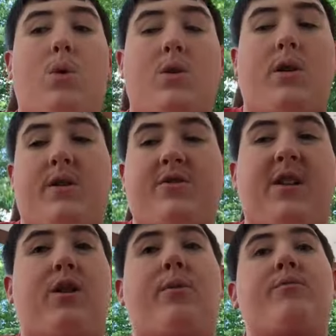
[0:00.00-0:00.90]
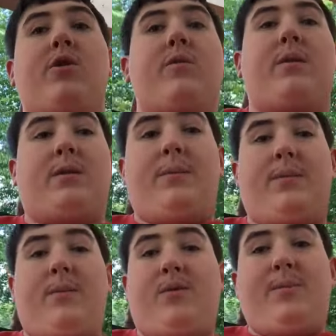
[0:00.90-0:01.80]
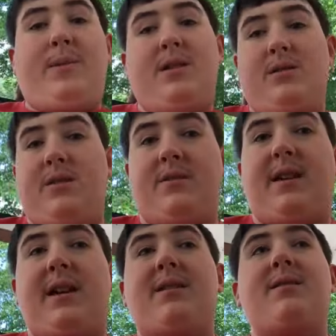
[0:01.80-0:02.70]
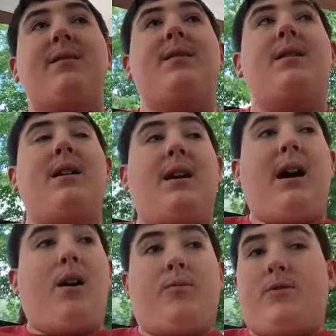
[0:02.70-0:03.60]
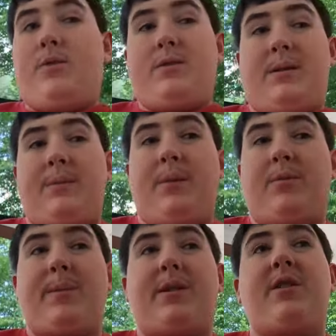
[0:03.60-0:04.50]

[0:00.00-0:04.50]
gosh, I hope no one comes up to me and does that. I hope no one comes up to me